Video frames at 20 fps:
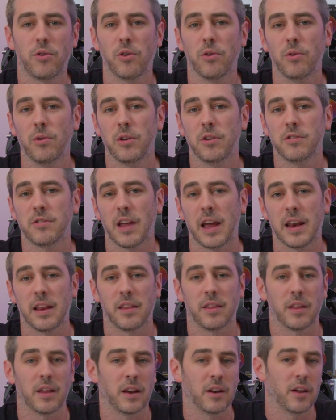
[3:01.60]
coolers,
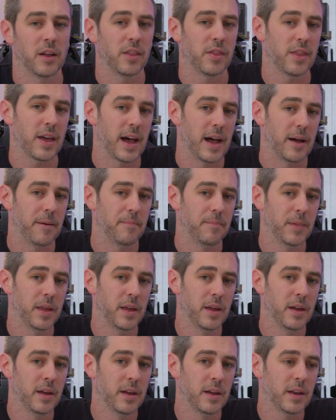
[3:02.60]
anything like that.
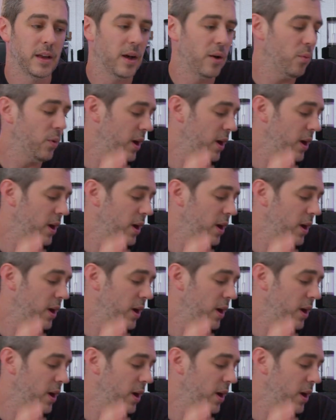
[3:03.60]
Now,